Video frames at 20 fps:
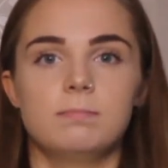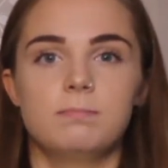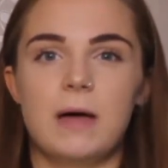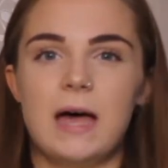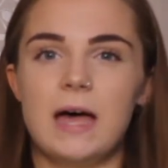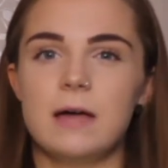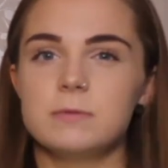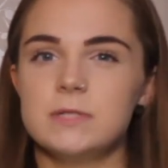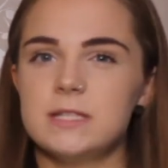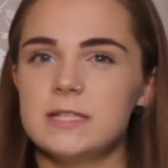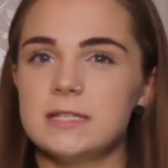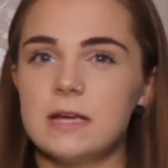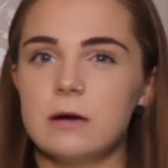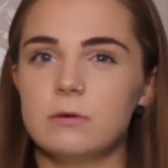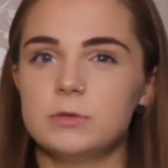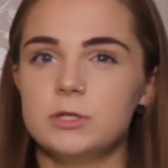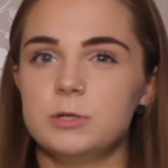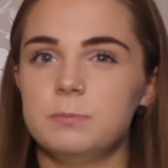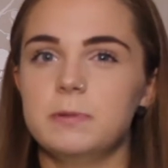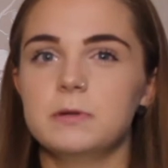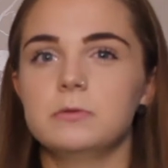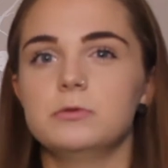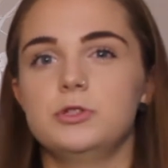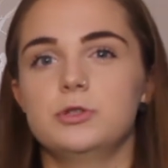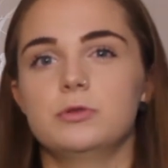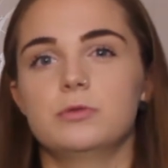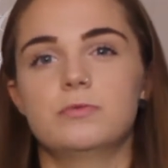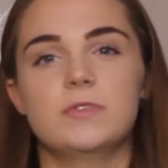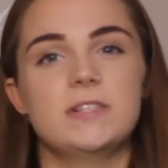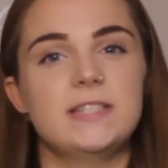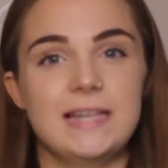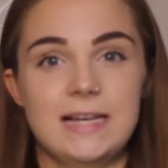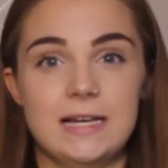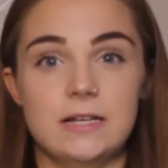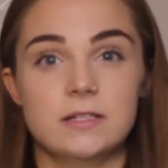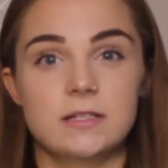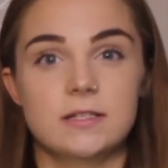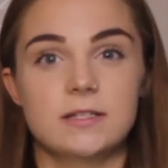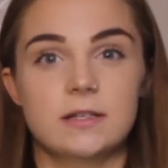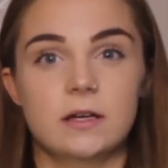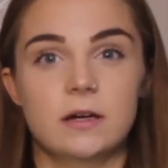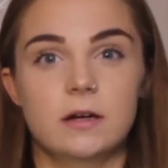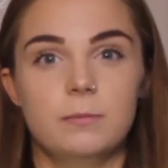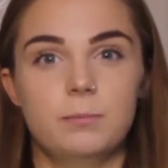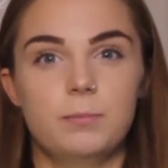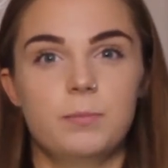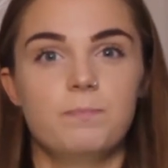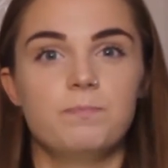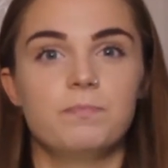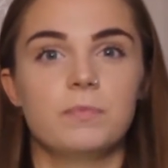Perhaps this helps you build your resilience up.